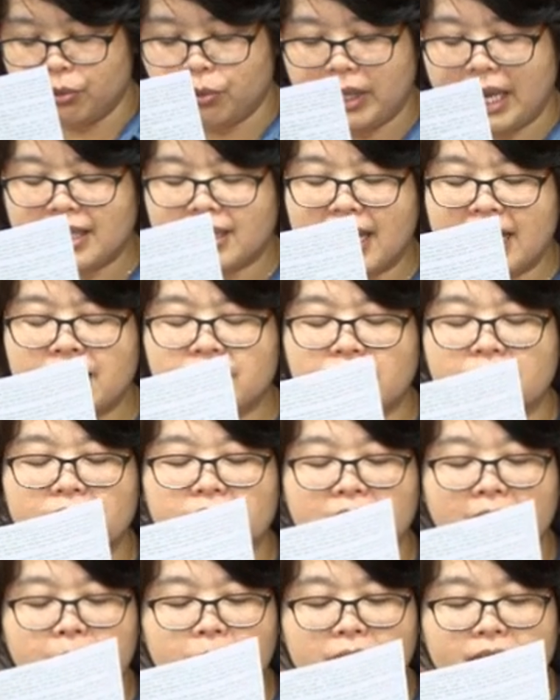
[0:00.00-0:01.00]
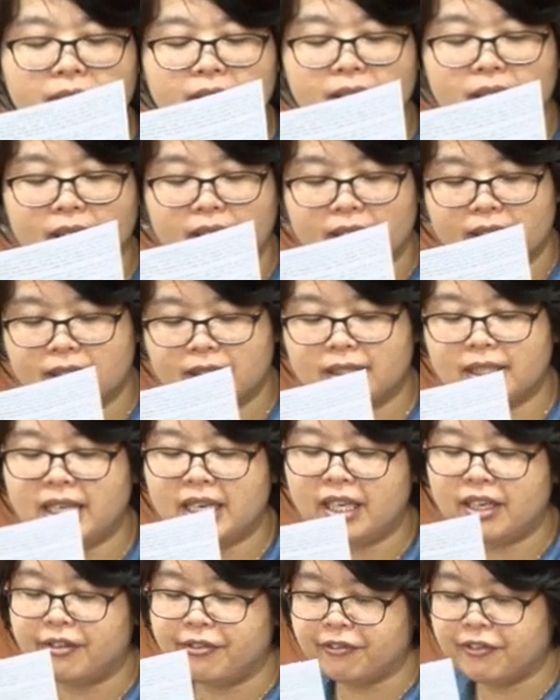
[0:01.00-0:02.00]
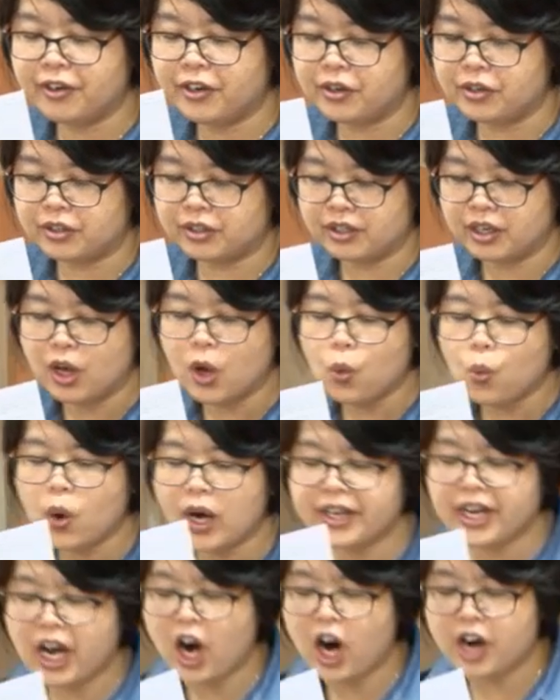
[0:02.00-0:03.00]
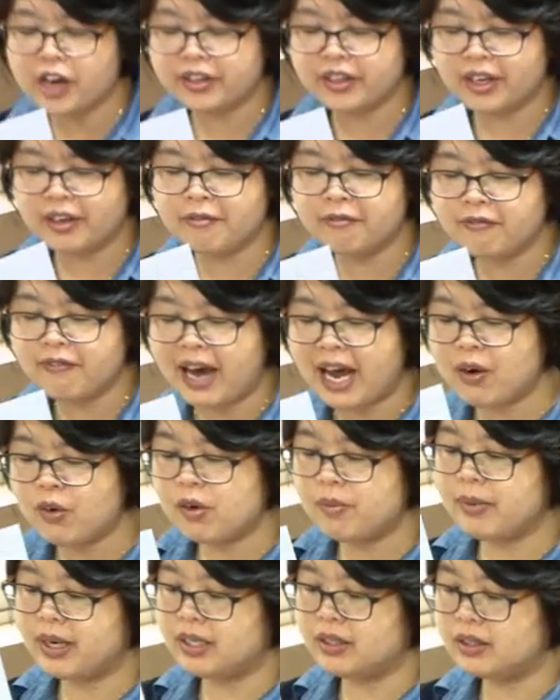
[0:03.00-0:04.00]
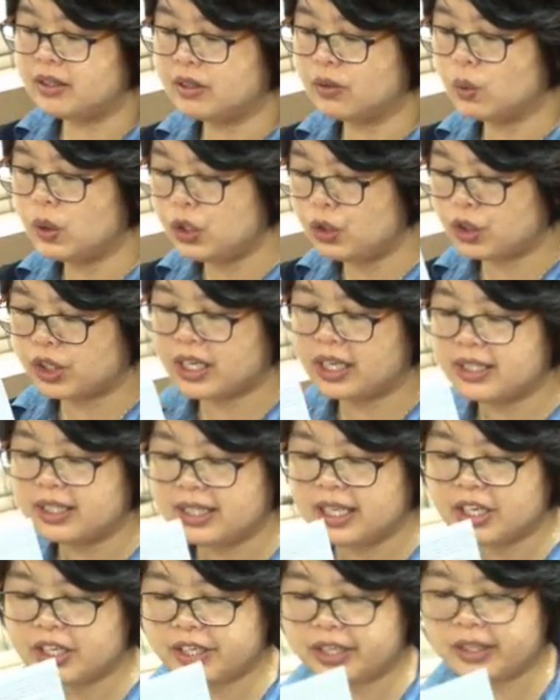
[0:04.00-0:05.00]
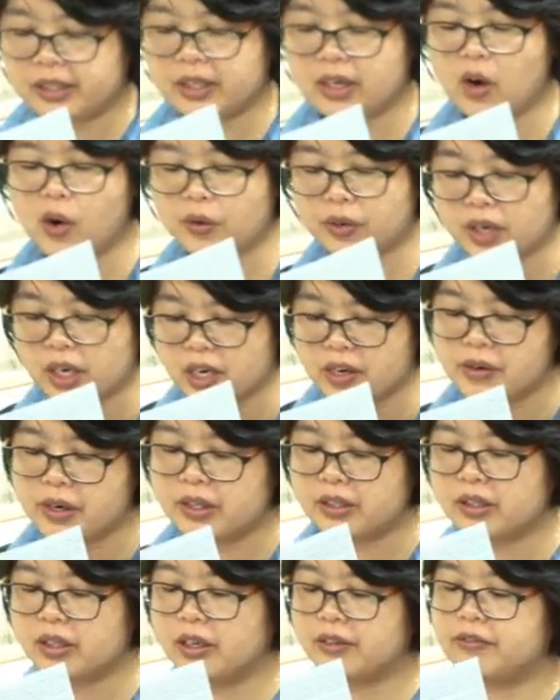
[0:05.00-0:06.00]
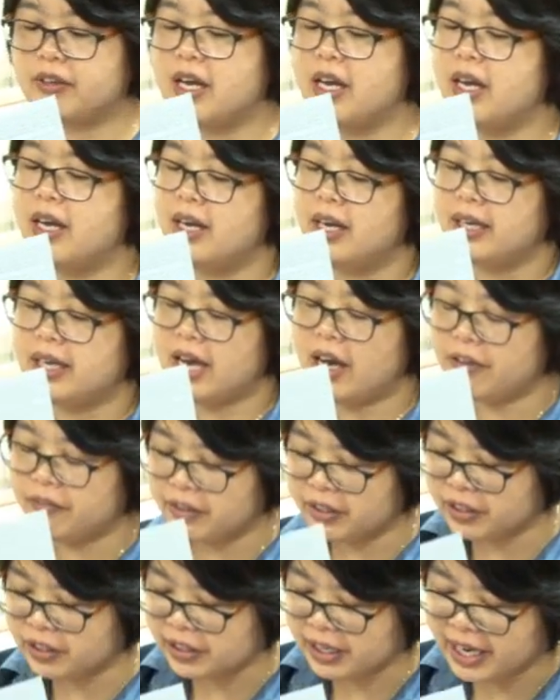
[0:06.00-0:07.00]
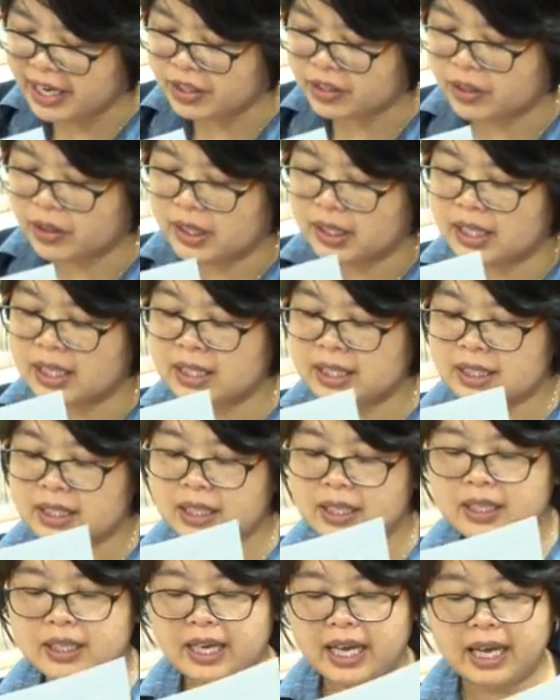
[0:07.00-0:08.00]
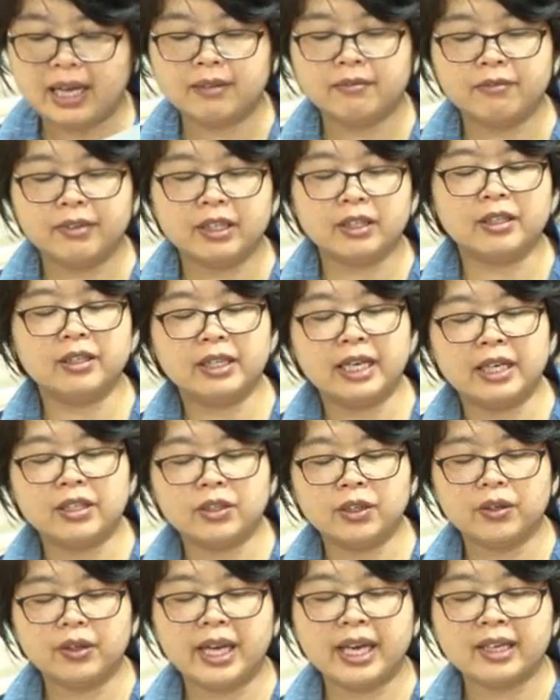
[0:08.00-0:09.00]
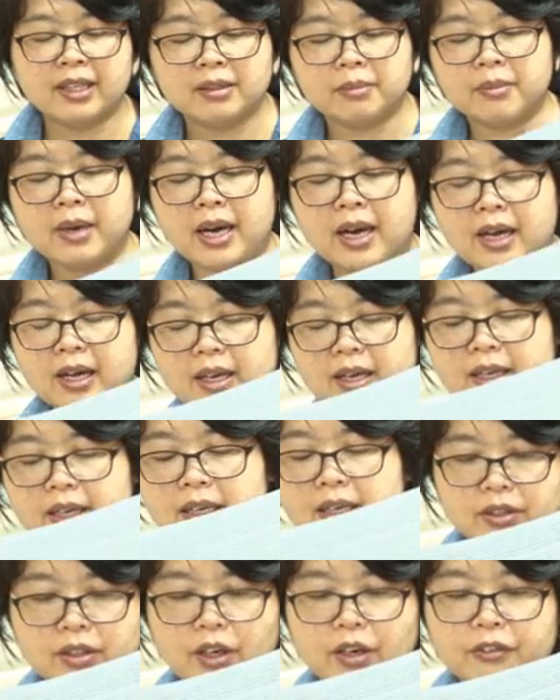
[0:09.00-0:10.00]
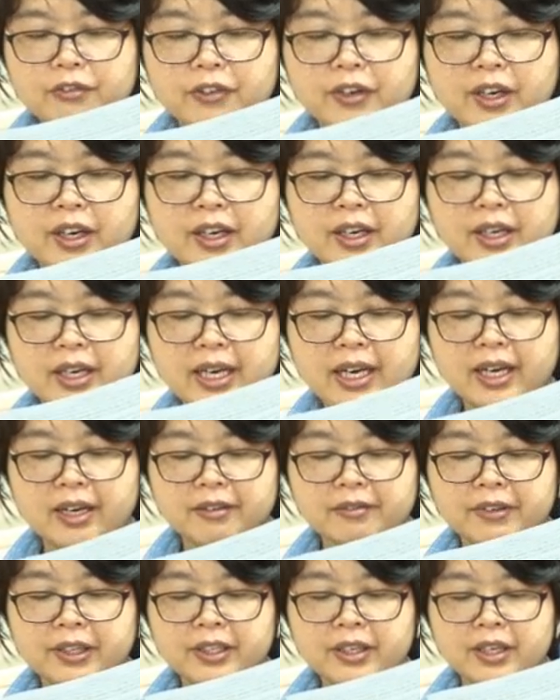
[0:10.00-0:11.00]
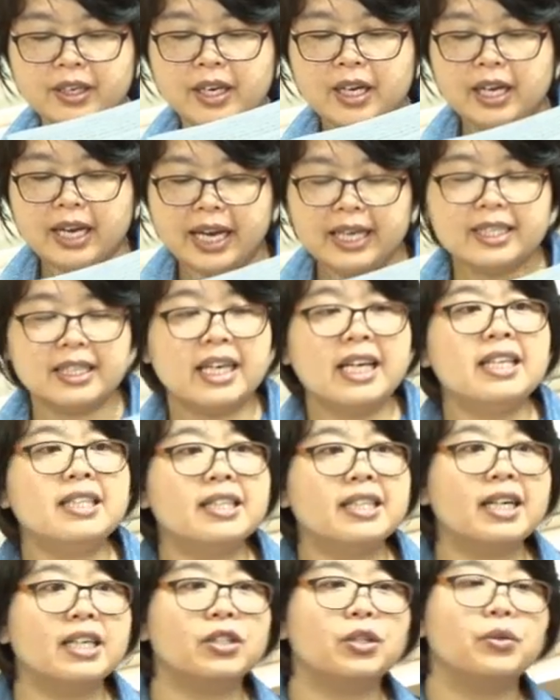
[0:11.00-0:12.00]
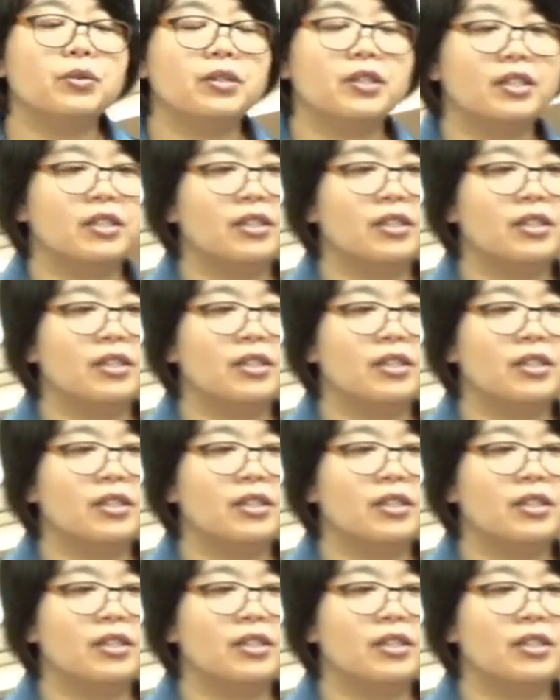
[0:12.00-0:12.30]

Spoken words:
let's answer number C first. What are the environments which condition the occurrence of alveolar nasal and velar nasal ingma? So for velar, it's easier to,